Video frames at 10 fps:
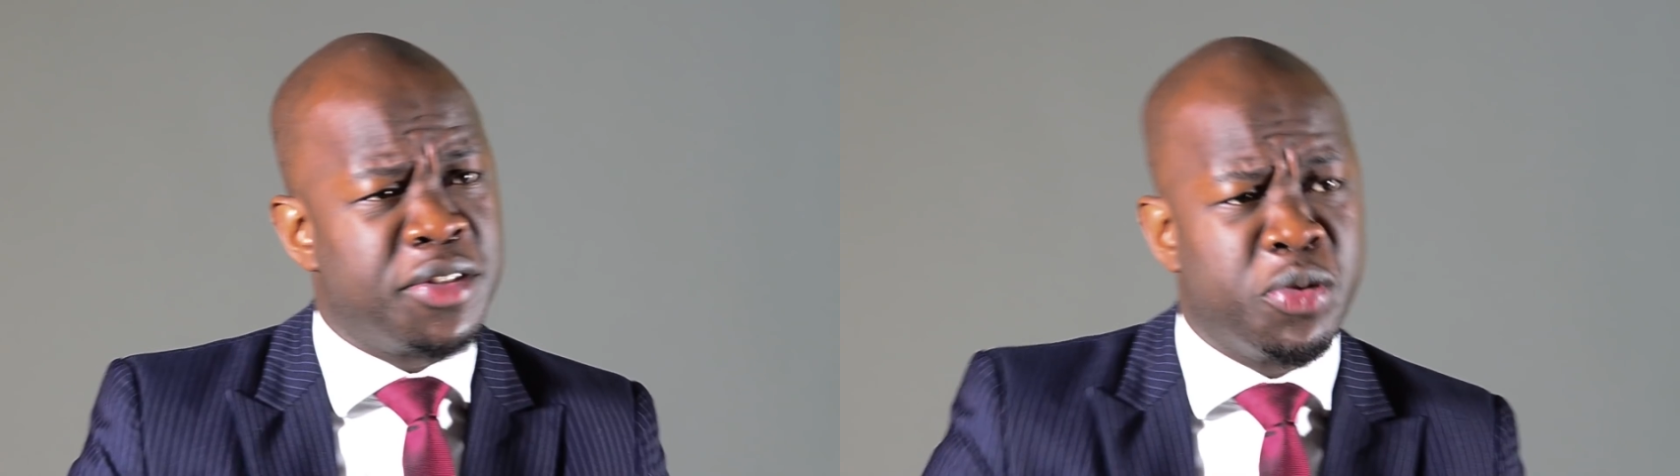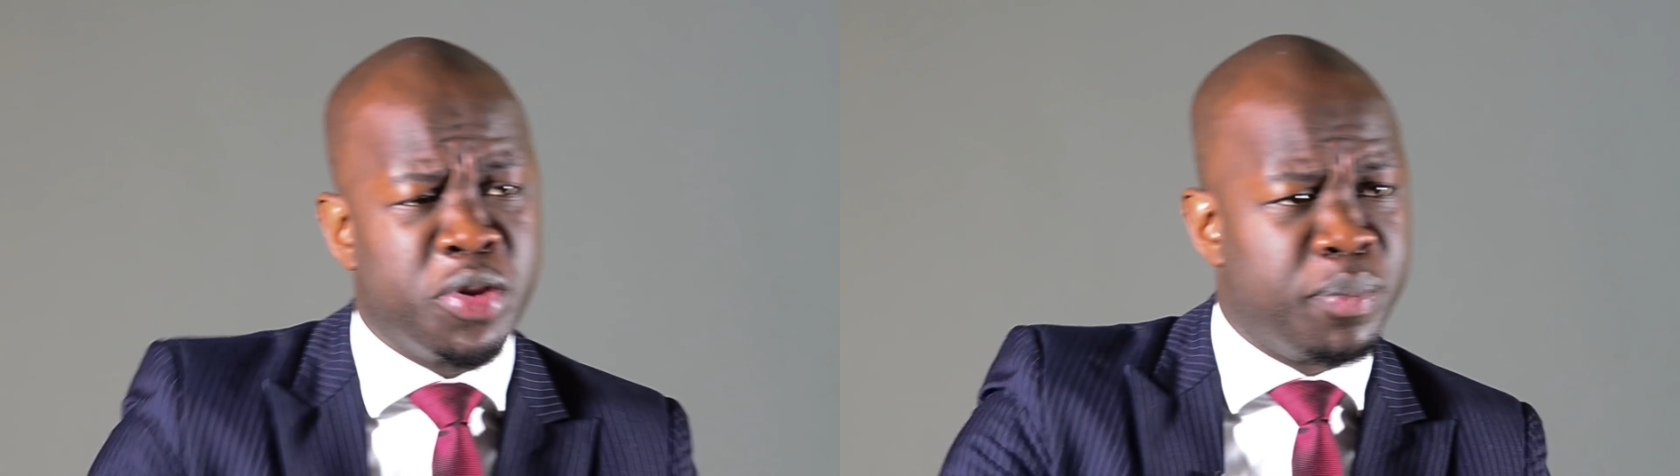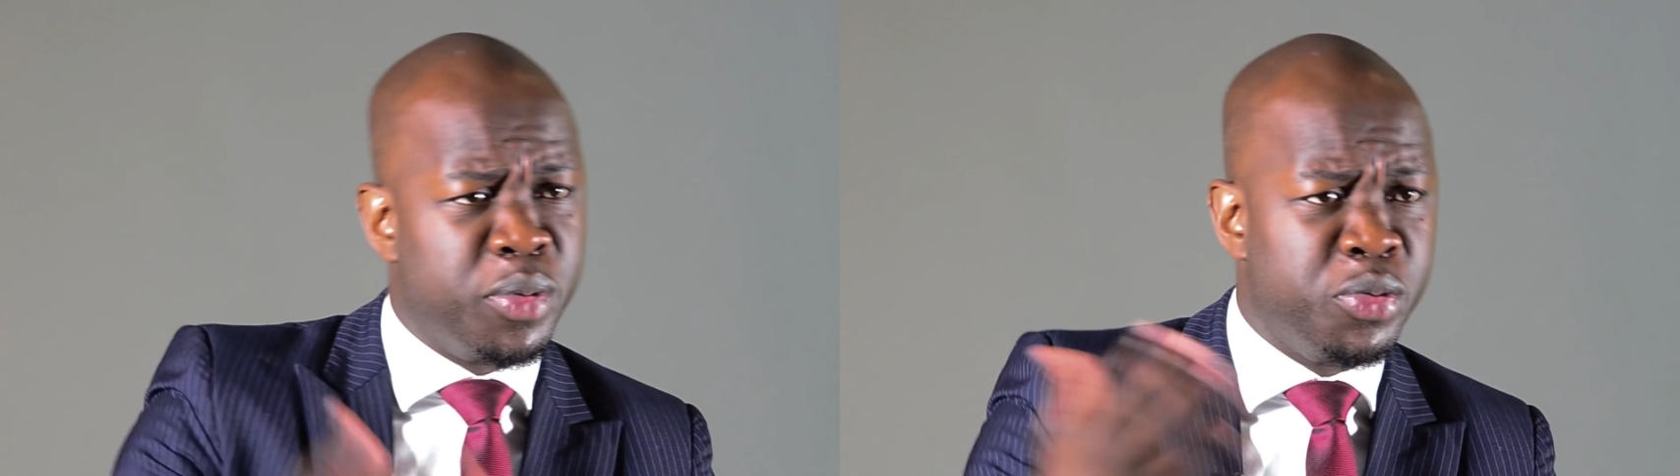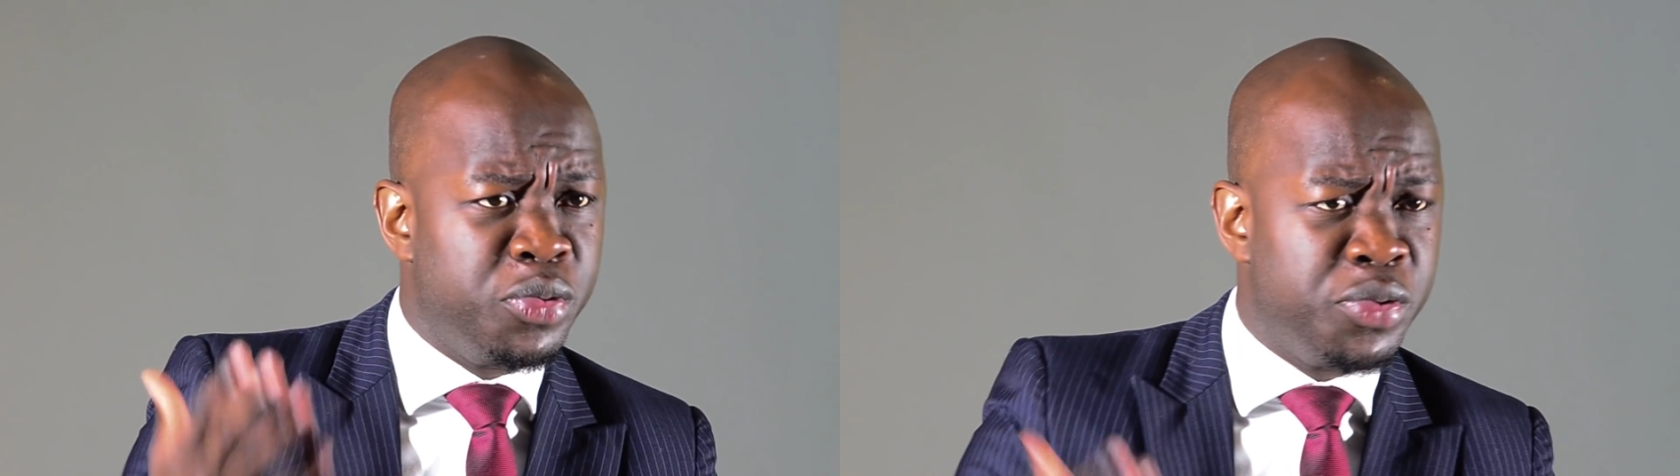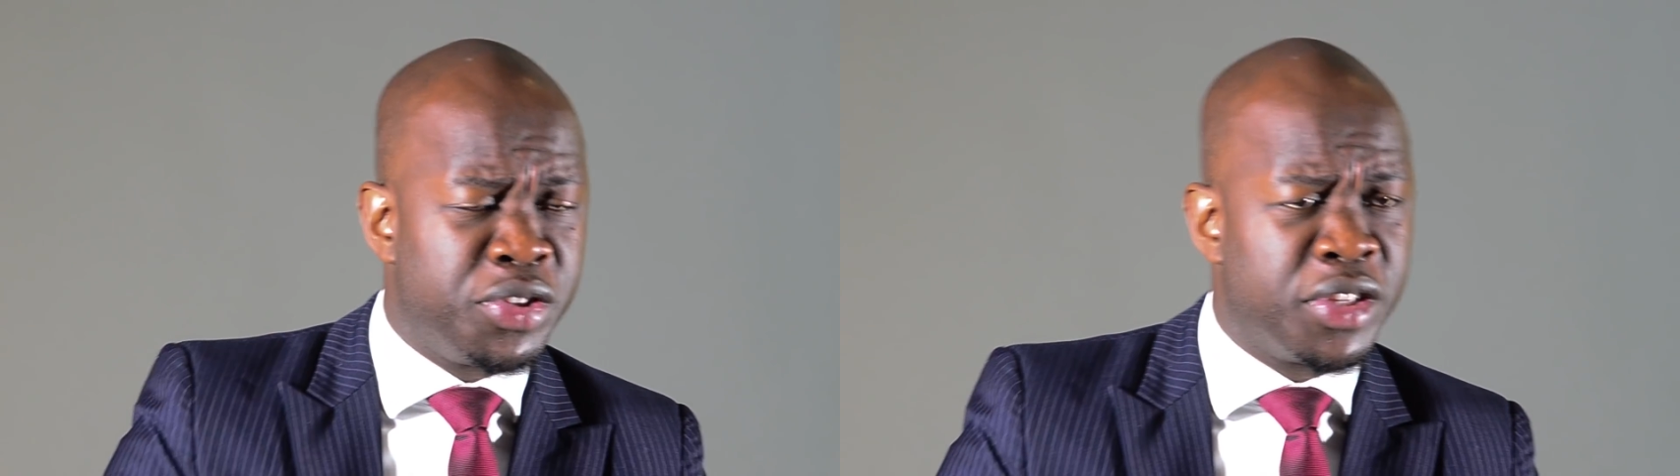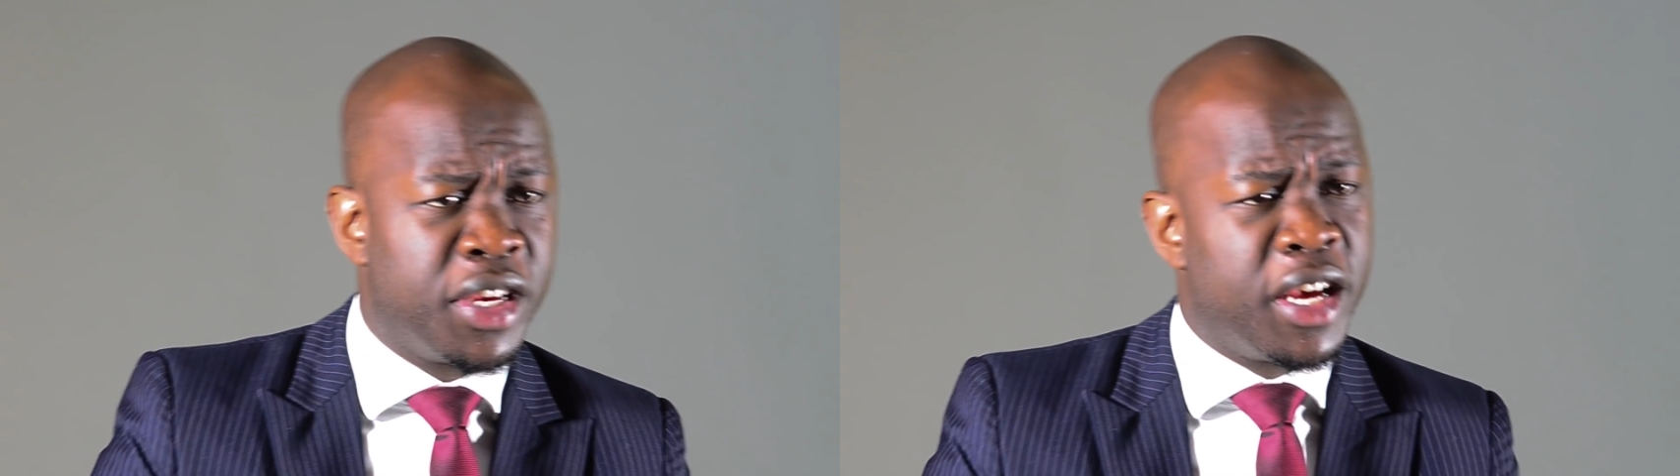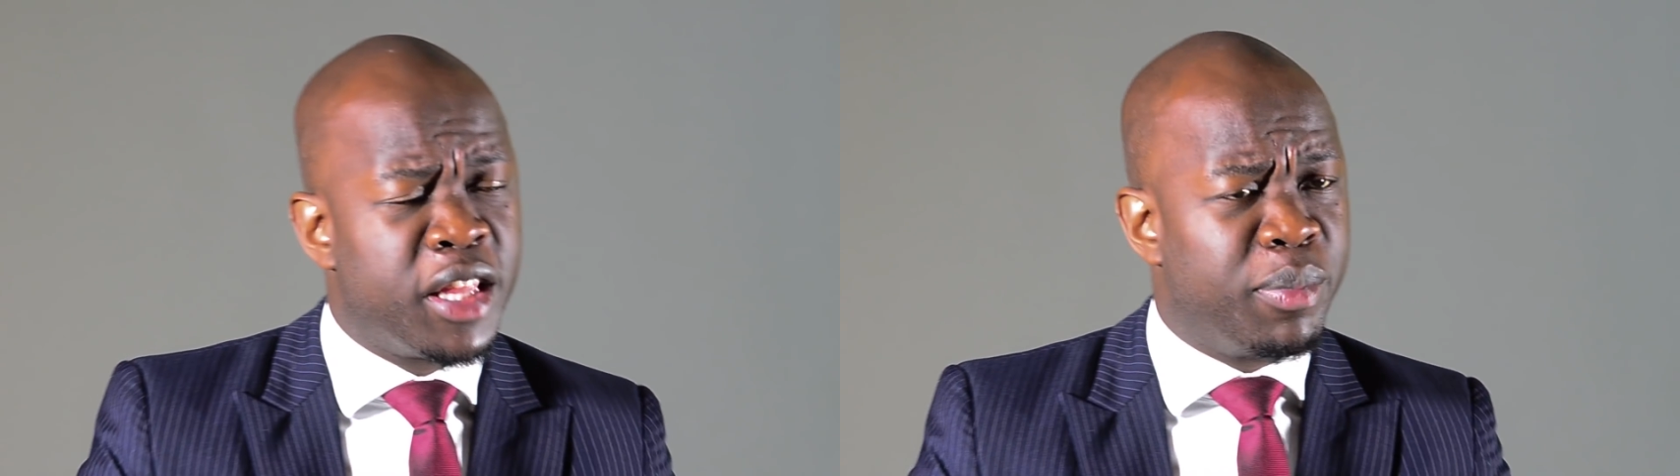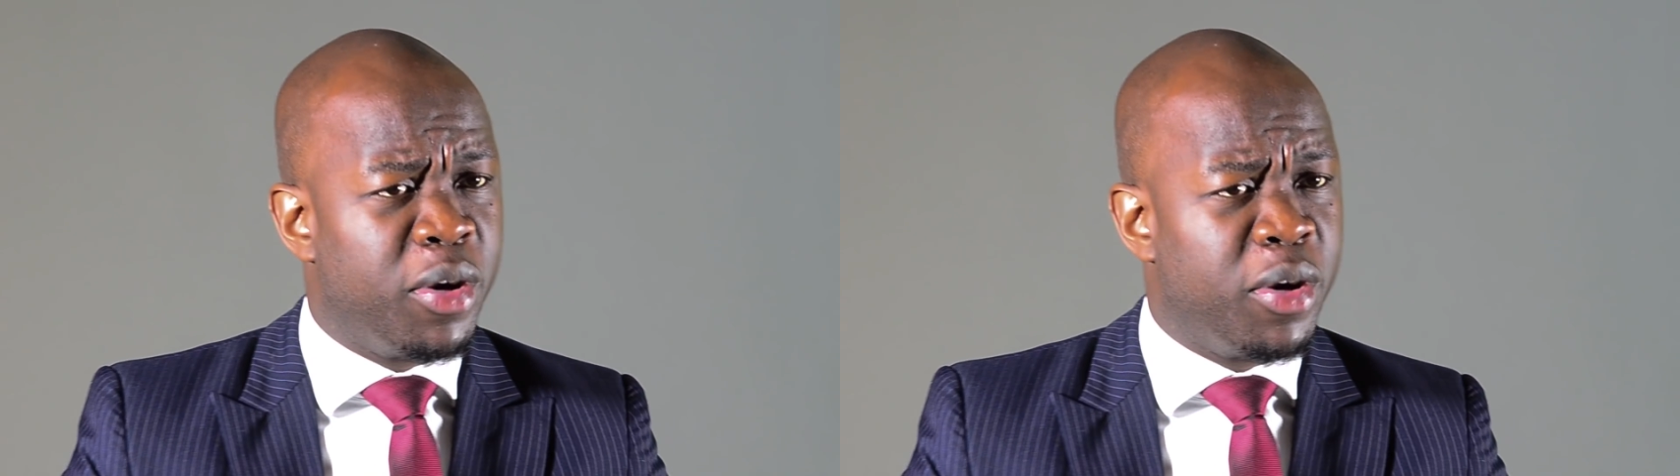You know, the booze, the